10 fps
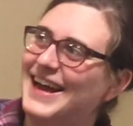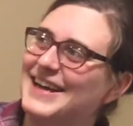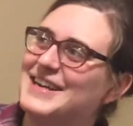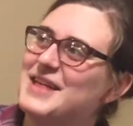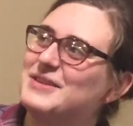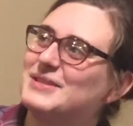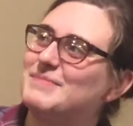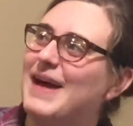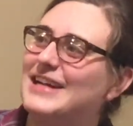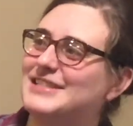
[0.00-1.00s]
Another
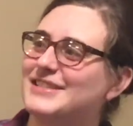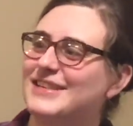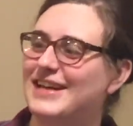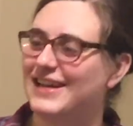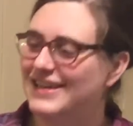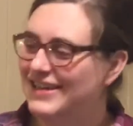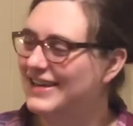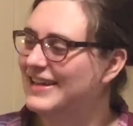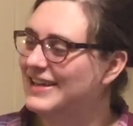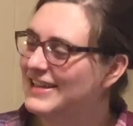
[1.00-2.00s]
spatula.
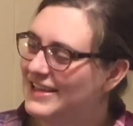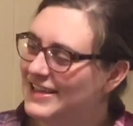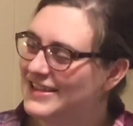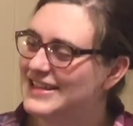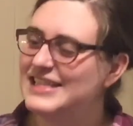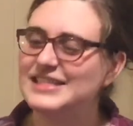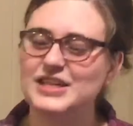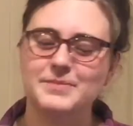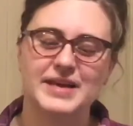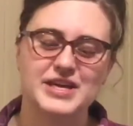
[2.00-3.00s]
This
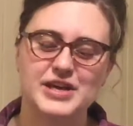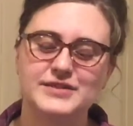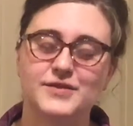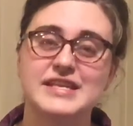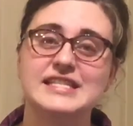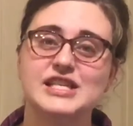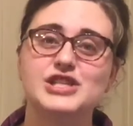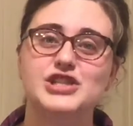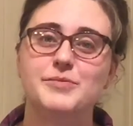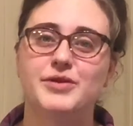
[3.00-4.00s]
could be useful. This
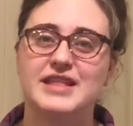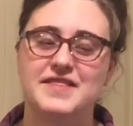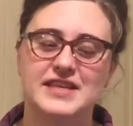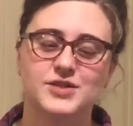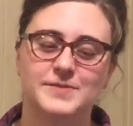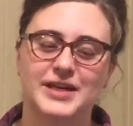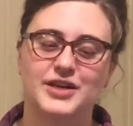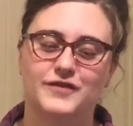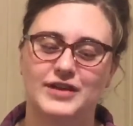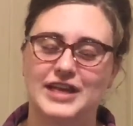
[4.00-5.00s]
is super thin. This would be
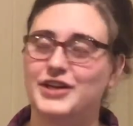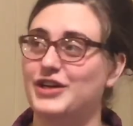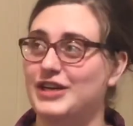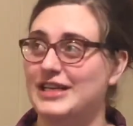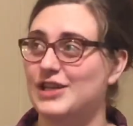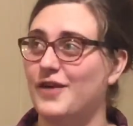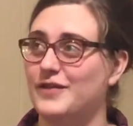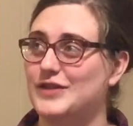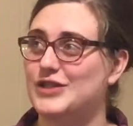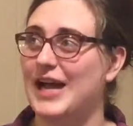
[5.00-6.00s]
good for getting cookies off
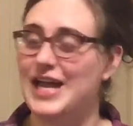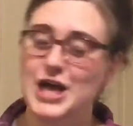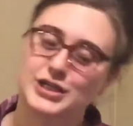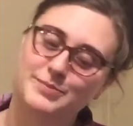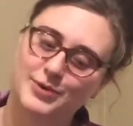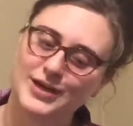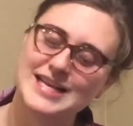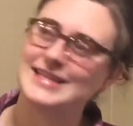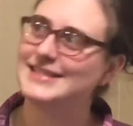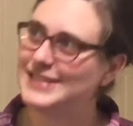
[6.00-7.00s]
of a tray to put
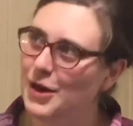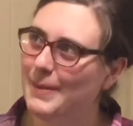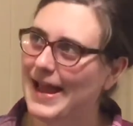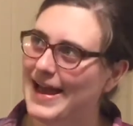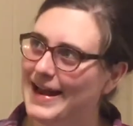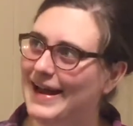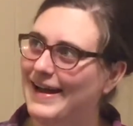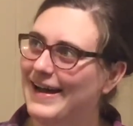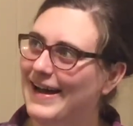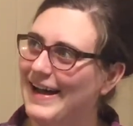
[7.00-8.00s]
in the snowman.
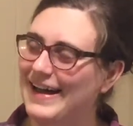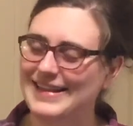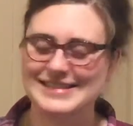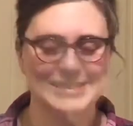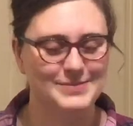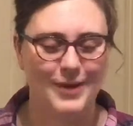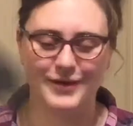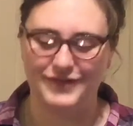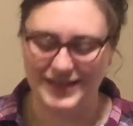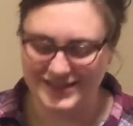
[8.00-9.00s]
This is
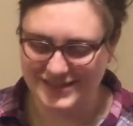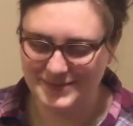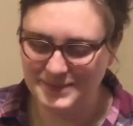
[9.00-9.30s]
perfect.